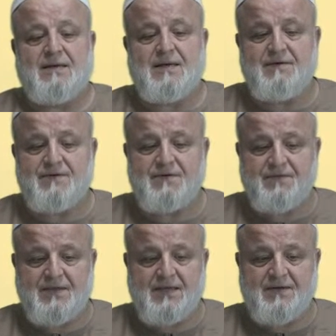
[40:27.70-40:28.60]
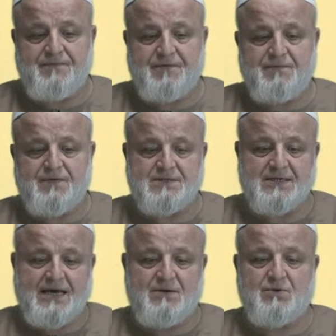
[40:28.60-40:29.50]
Even if it's
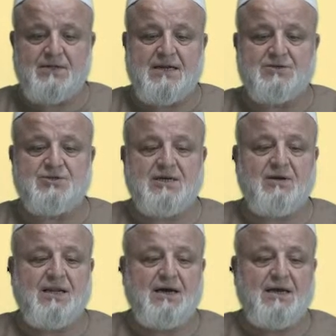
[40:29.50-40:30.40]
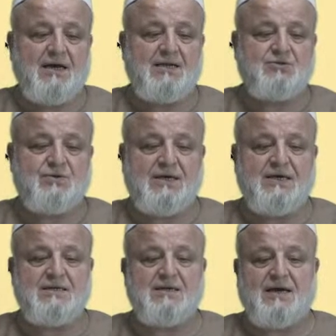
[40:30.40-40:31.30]
an animal that is generally halal to
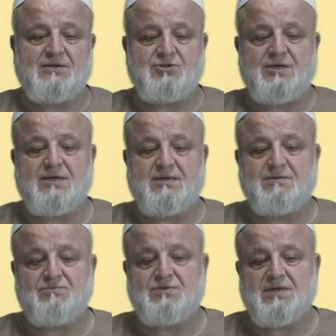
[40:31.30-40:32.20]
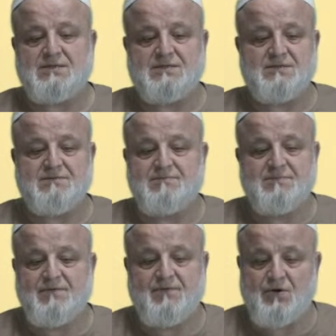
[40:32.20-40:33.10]
eat, like chicken, which has
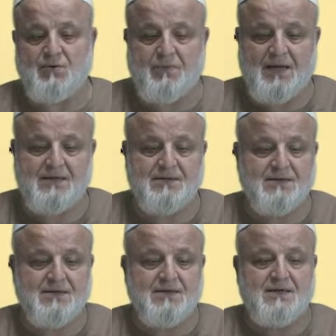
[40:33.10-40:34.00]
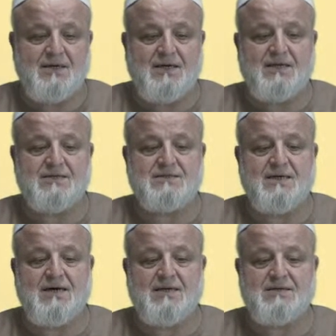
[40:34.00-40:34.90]
flowing blood, it is
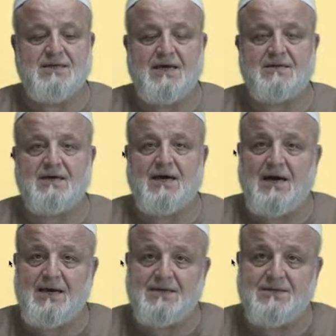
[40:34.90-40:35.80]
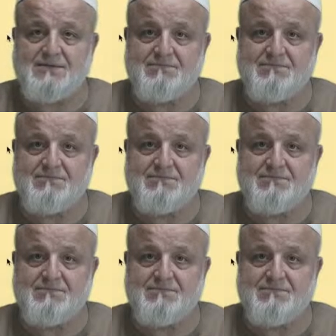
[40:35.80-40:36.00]
untanned hide,